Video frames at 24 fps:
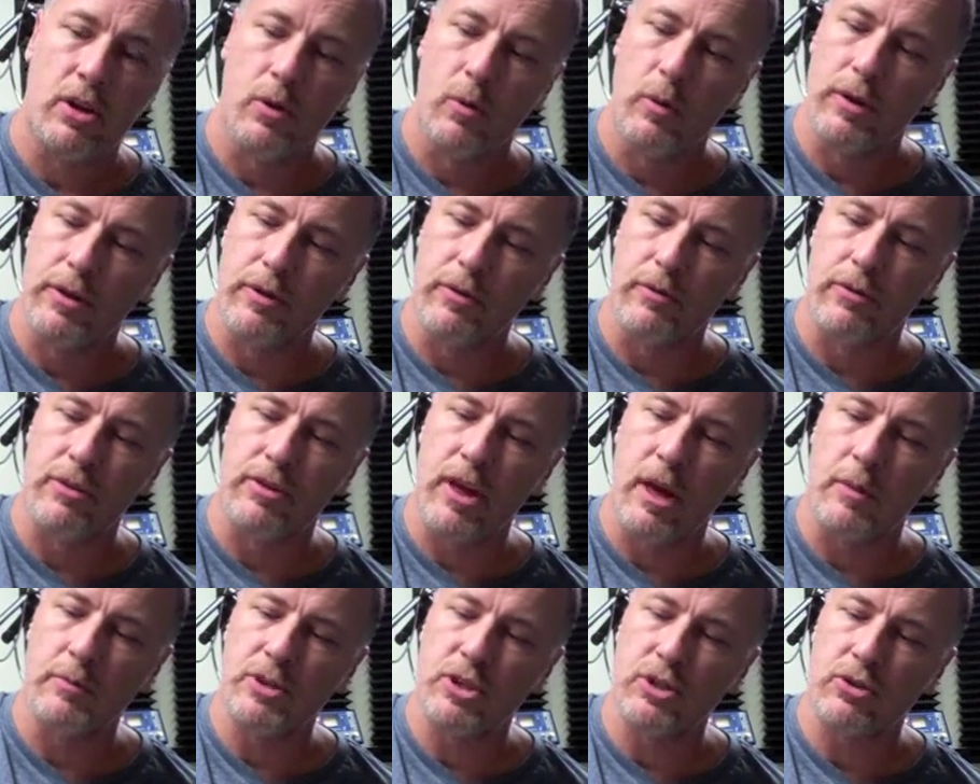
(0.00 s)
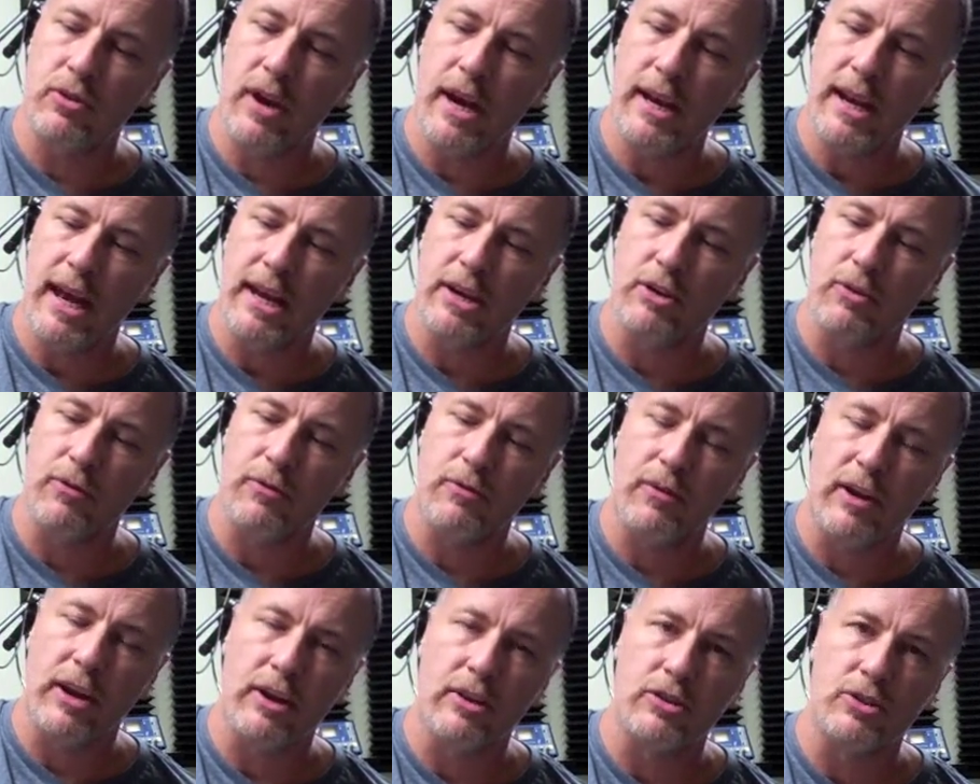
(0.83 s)
with your thumb straight and your
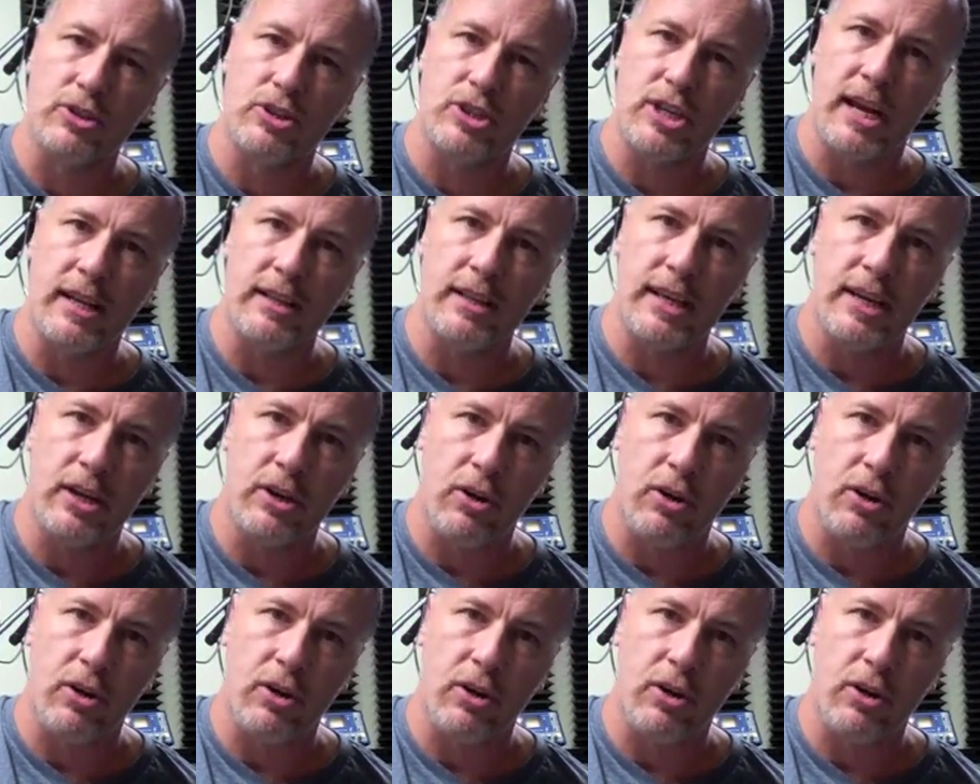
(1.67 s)
fingers gently